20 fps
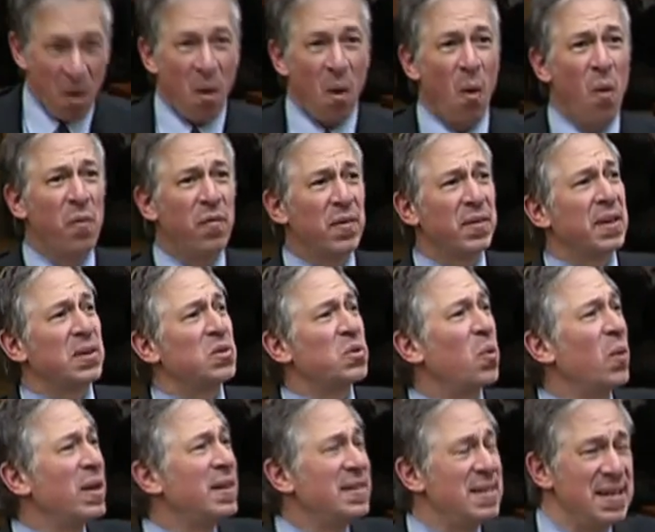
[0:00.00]
Over the
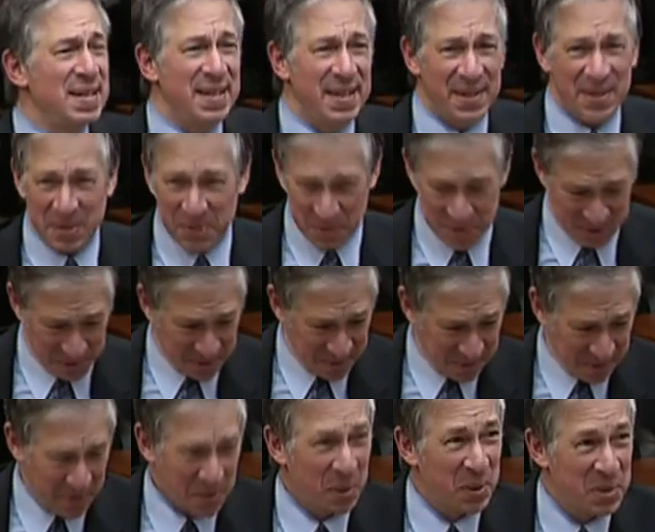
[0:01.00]
20 years
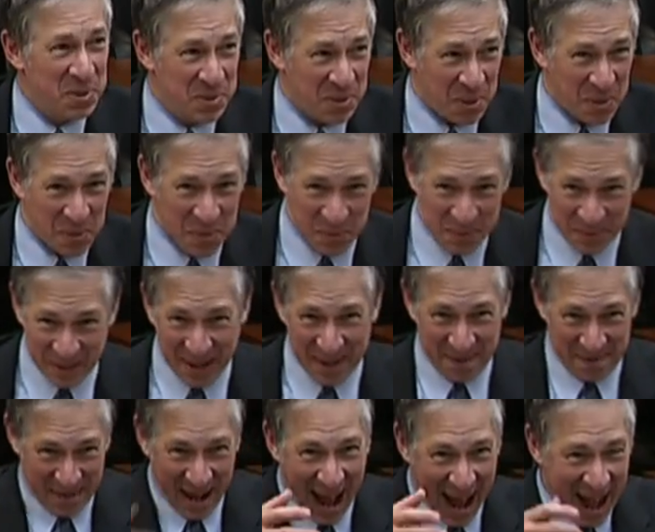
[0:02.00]
or so that
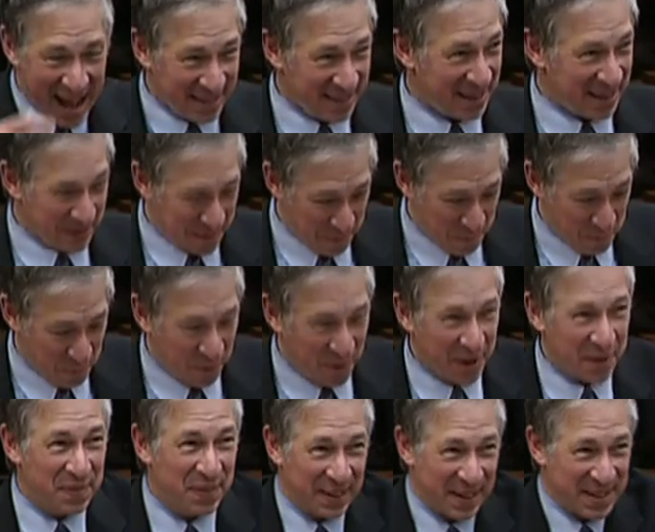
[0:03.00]
I've had the
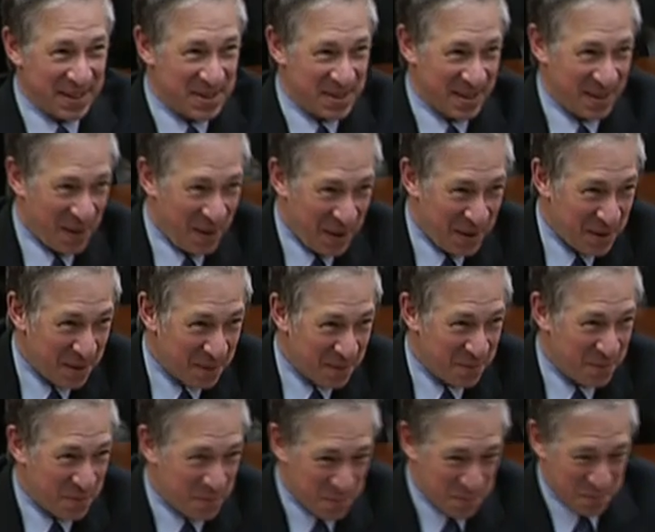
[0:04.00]
privilege and honor of
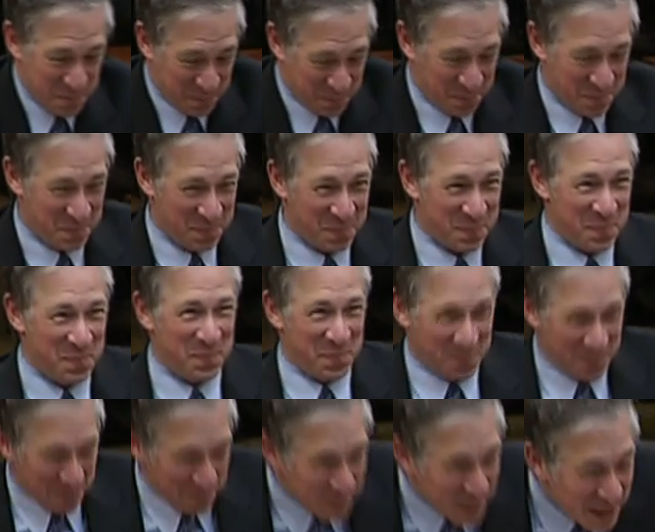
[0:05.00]

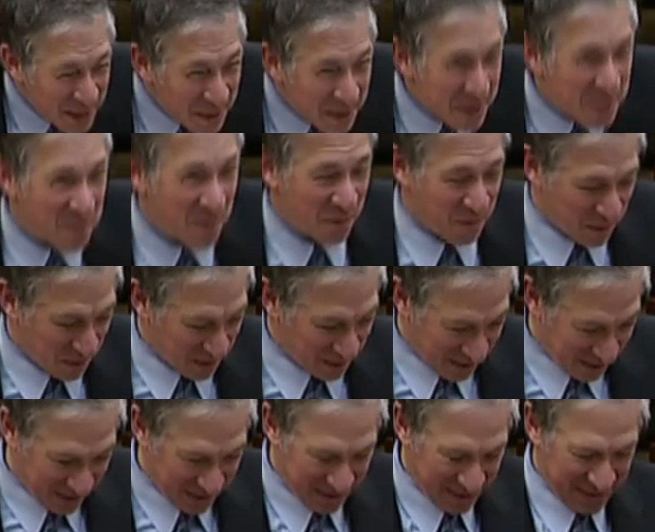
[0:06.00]
appearing before
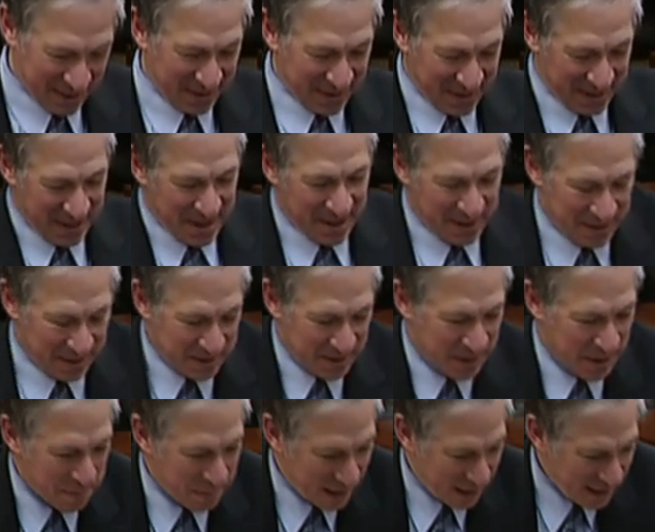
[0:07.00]
this
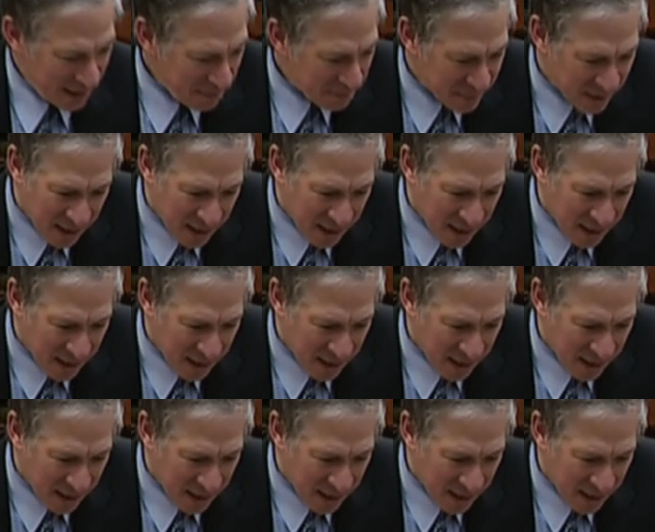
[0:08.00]
committee,